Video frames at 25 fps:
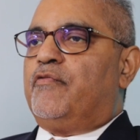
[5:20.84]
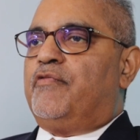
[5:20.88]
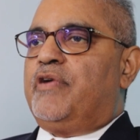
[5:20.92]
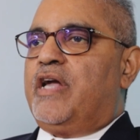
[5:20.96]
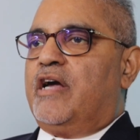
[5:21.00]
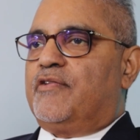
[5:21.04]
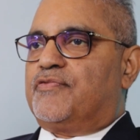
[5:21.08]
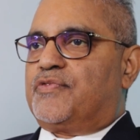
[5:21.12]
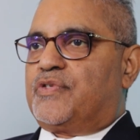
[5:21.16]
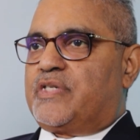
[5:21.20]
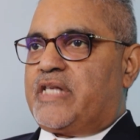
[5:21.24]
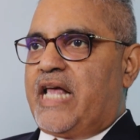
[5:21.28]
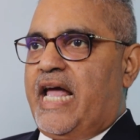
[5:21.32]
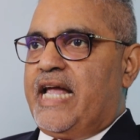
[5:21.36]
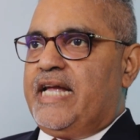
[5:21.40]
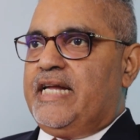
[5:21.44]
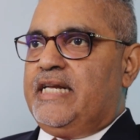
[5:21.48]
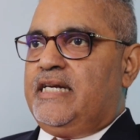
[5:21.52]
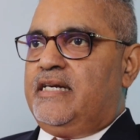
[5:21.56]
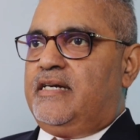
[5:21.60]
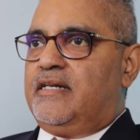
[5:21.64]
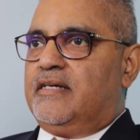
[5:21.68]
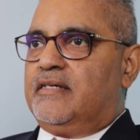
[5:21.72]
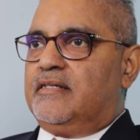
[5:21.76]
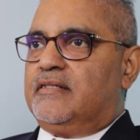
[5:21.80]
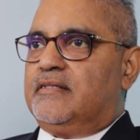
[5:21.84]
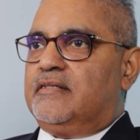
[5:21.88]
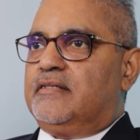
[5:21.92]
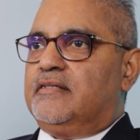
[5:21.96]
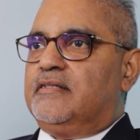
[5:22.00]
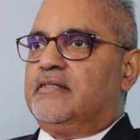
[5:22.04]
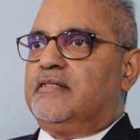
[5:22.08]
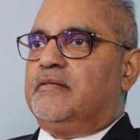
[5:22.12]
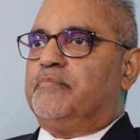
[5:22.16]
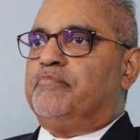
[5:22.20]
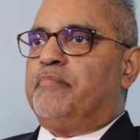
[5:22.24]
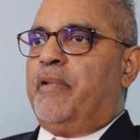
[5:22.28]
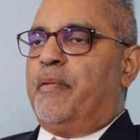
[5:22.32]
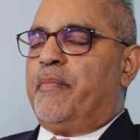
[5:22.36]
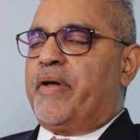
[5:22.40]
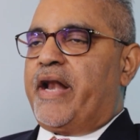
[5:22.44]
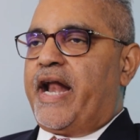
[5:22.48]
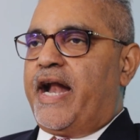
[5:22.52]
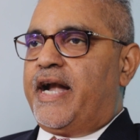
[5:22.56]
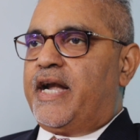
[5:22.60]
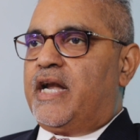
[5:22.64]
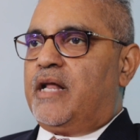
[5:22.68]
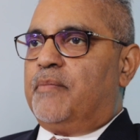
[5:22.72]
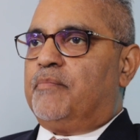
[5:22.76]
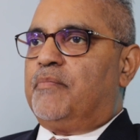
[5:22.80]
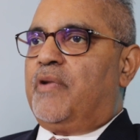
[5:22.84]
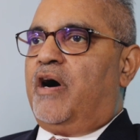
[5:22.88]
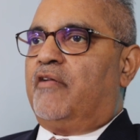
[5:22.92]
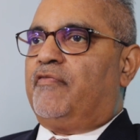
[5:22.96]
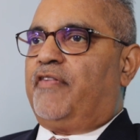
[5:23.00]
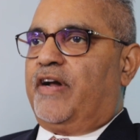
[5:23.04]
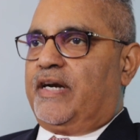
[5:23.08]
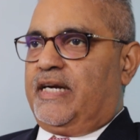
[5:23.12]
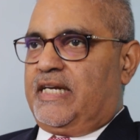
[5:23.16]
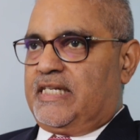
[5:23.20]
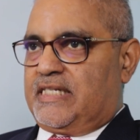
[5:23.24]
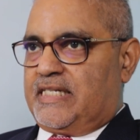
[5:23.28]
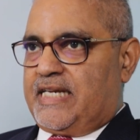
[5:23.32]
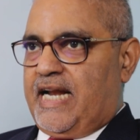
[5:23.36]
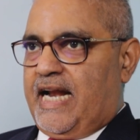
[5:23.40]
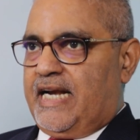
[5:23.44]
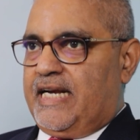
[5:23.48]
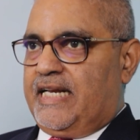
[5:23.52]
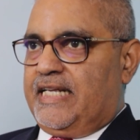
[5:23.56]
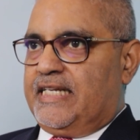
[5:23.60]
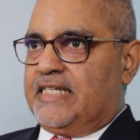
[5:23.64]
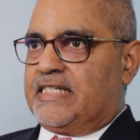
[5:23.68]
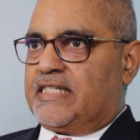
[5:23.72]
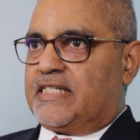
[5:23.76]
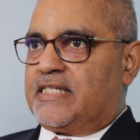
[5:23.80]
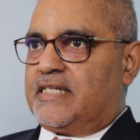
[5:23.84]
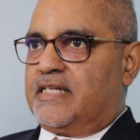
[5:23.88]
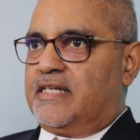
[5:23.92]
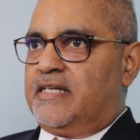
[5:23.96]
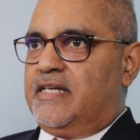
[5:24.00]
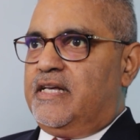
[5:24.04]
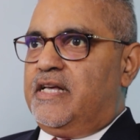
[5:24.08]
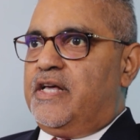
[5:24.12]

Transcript: we have signed memorandum of understandings